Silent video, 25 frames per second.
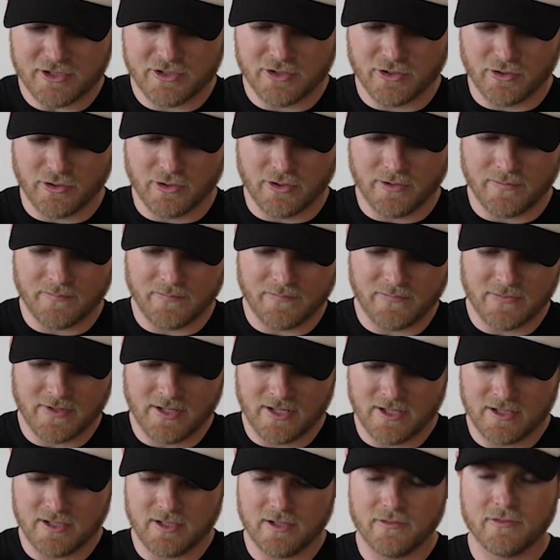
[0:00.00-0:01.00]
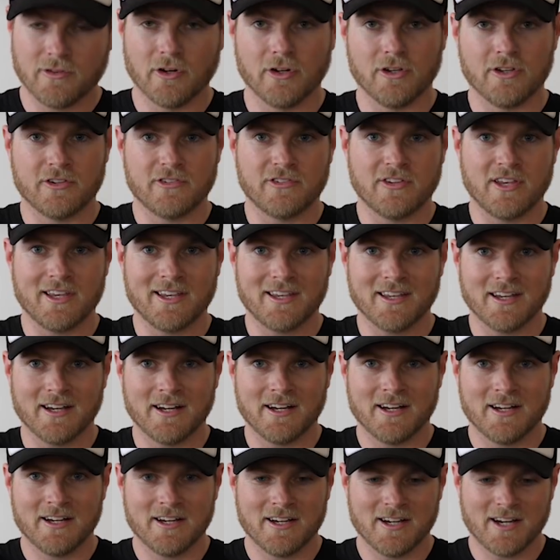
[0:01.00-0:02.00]
sure you've got your
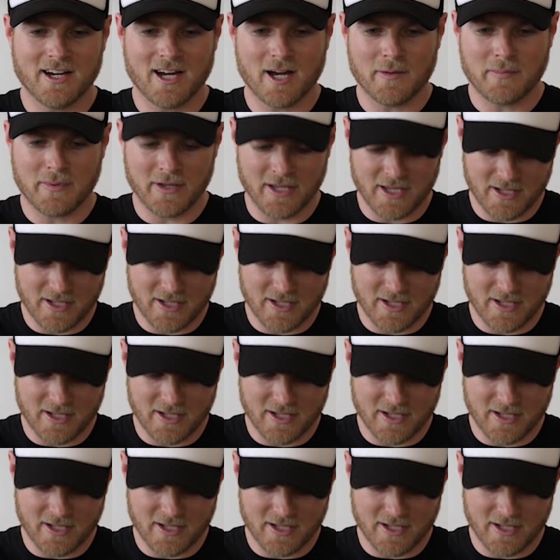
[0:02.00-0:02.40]
sinker up